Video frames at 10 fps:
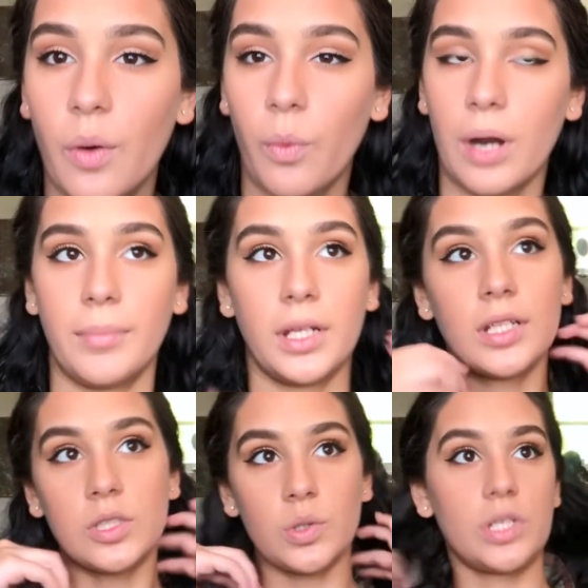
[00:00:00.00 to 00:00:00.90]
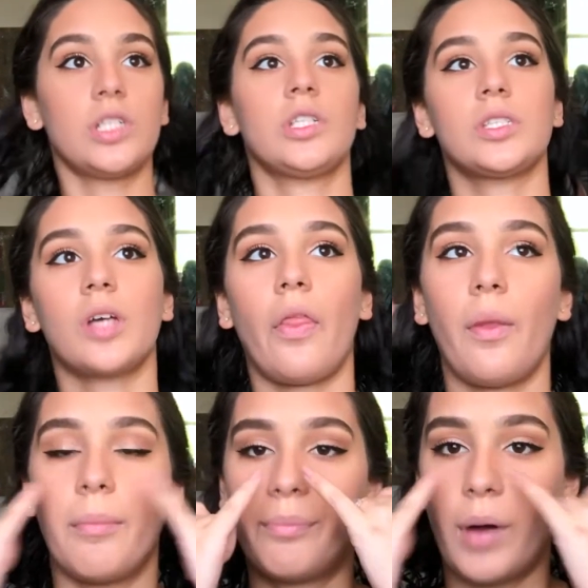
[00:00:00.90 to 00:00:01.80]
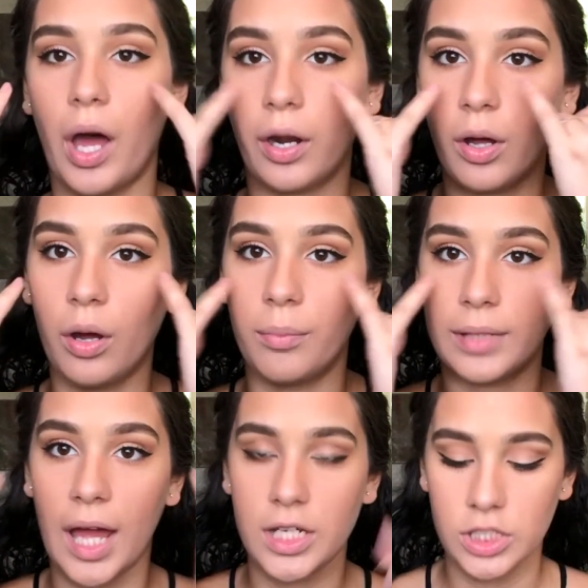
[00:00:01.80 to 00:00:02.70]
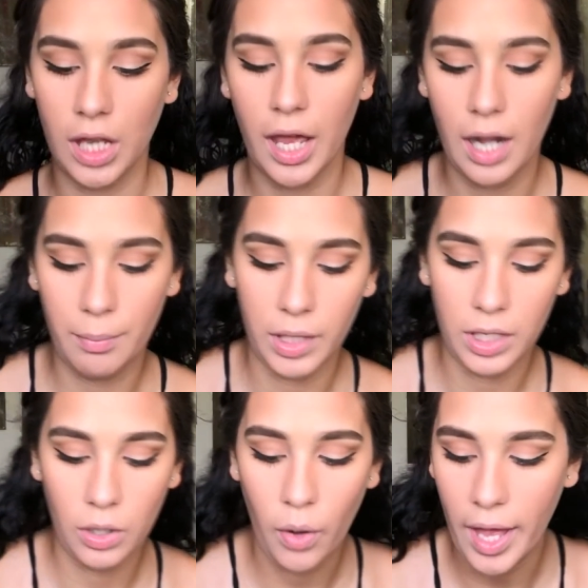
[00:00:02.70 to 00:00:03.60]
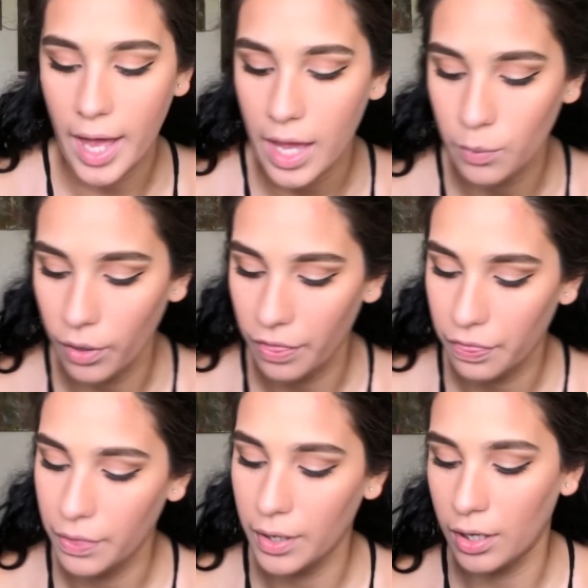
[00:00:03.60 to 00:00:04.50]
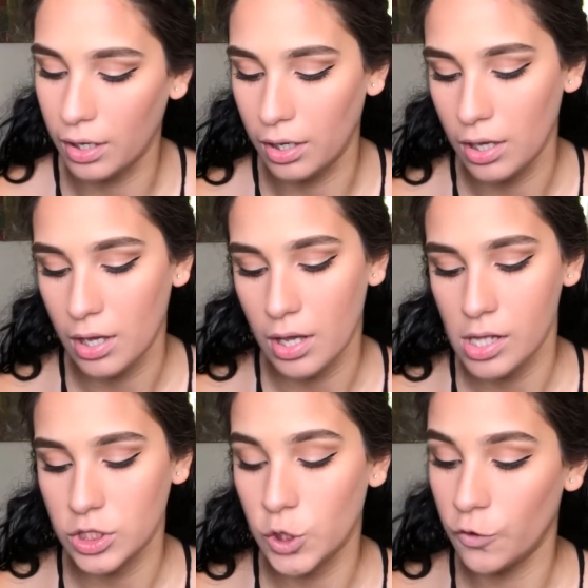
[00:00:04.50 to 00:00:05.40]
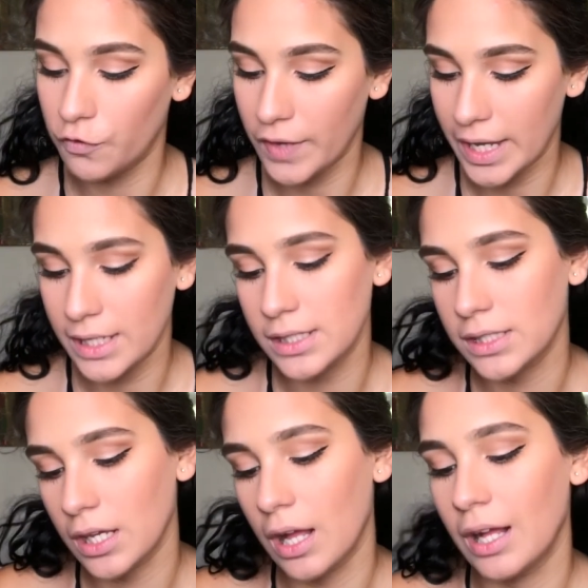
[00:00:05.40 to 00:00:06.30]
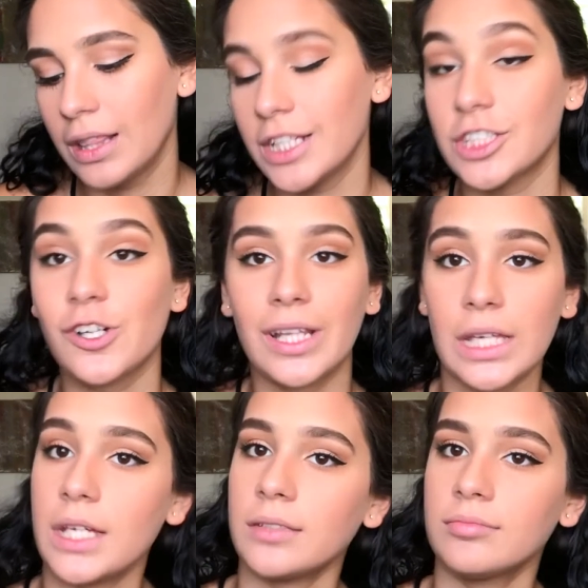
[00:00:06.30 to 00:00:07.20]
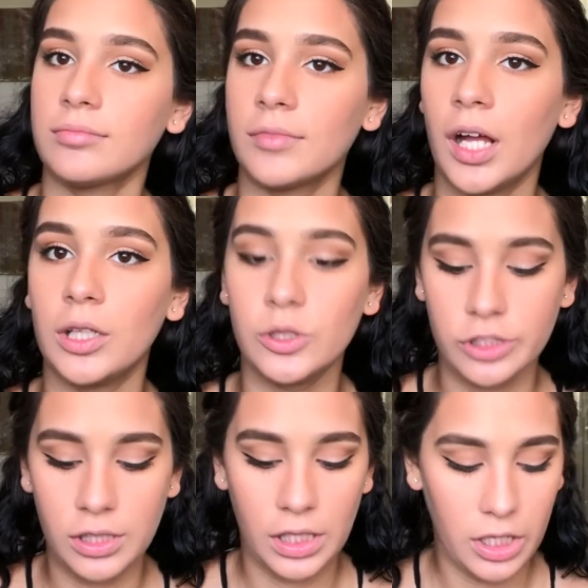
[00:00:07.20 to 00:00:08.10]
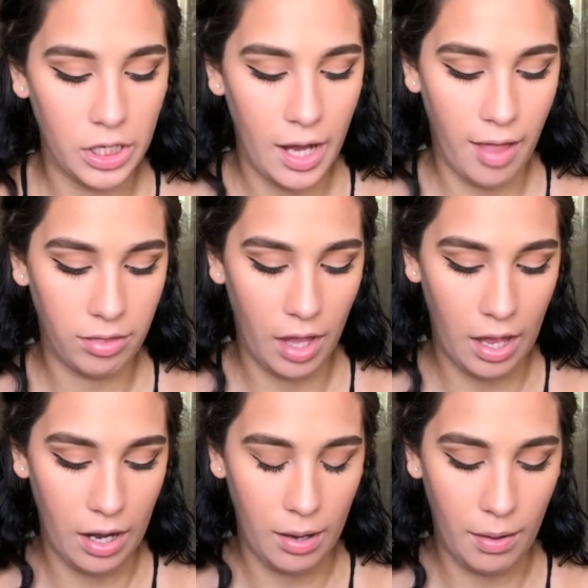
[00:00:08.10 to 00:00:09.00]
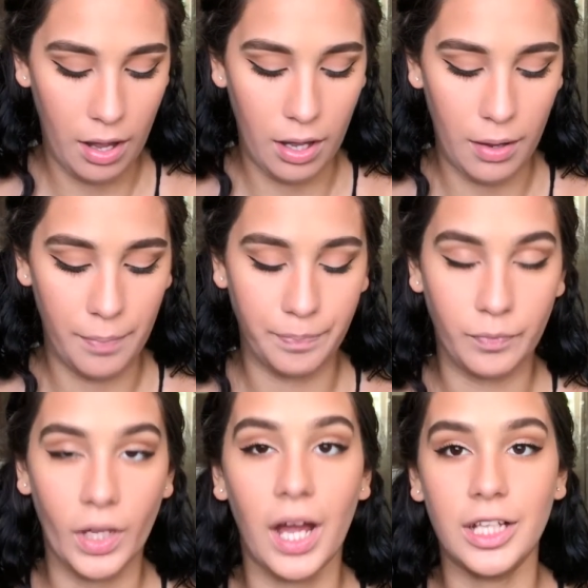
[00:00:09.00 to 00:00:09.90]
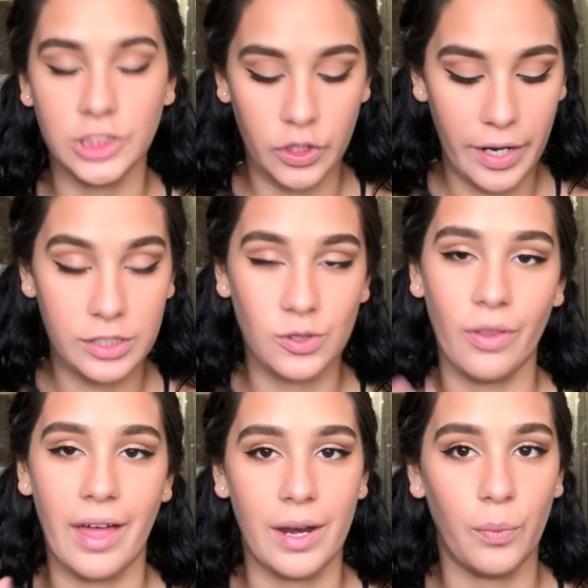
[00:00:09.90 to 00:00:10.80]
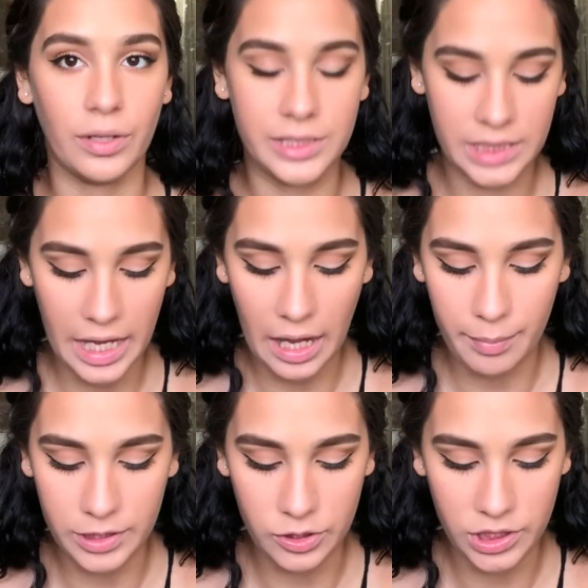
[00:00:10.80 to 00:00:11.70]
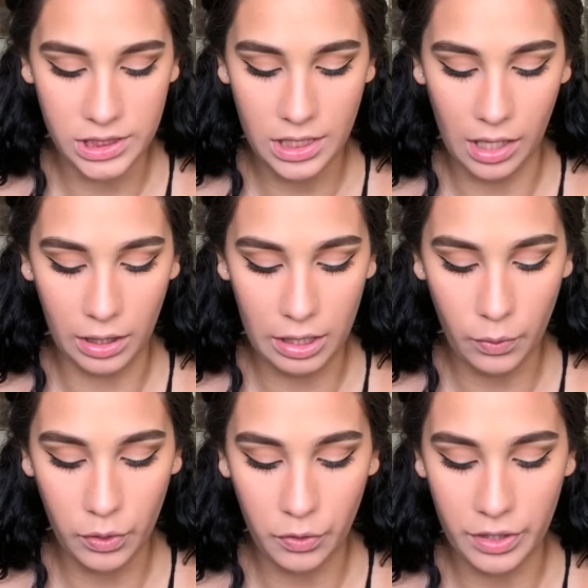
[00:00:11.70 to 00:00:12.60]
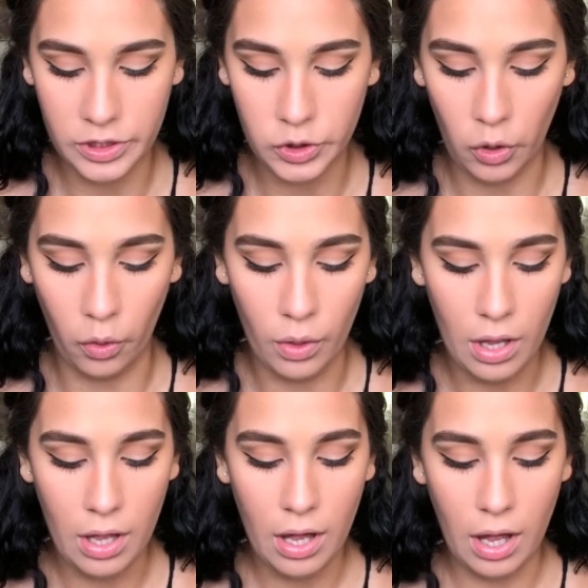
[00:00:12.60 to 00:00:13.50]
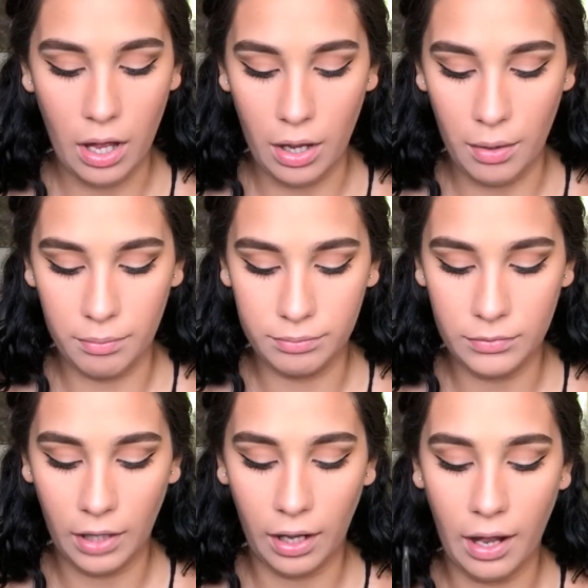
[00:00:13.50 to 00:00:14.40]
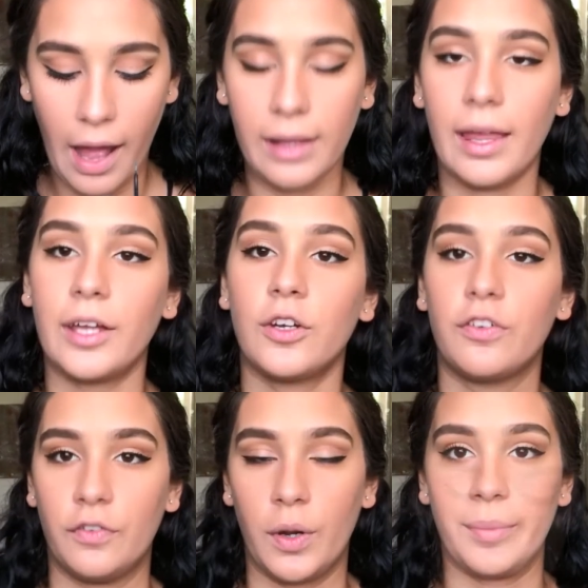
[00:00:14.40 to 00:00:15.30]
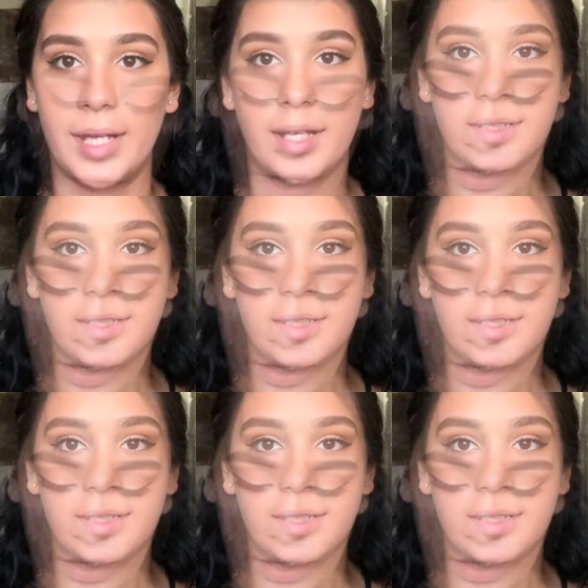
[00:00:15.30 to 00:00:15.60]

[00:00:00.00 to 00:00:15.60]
what I'm gonna do is just on the bottom lash line, I'm gonna go ahead with the Too Faced Glitterly loose glitter, and then under it so that it will stick, I'm gonna use the Liquid Crystal eyeliner from NYX.